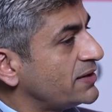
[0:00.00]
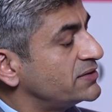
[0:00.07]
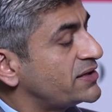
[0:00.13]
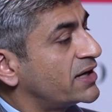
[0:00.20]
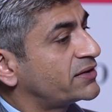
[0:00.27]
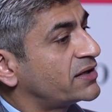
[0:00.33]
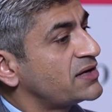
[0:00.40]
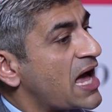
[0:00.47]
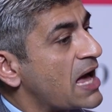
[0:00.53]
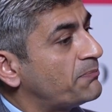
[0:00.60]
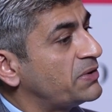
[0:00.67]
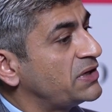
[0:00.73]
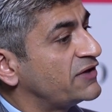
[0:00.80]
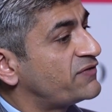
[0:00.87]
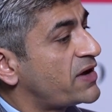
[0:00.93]
And that can
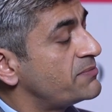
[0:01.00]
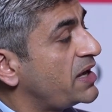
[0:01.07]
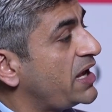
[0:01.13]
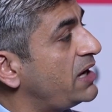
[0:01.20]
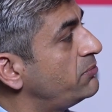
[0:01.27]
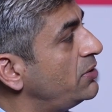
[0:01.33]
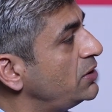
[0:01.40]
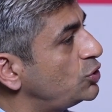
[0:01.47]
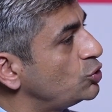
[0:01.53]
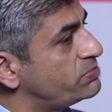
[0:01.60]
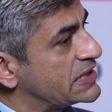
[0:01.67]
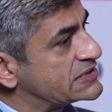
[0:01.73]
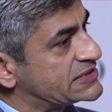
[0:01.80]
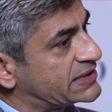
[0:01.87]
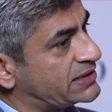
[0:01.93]
happen if I'm able to
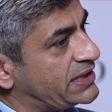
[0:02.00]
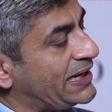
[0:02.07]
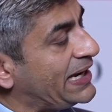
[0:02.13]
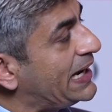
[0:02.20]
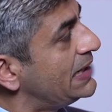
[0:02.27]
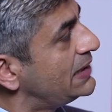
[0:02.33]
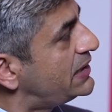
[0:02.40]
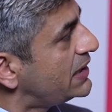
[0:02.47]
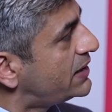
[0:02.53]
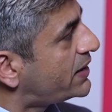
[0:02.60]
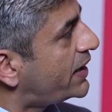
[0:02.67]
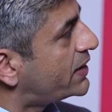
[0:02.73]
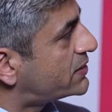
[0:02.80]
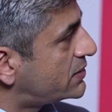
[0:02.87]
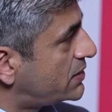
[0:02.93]
basically
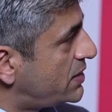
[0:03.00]
integrate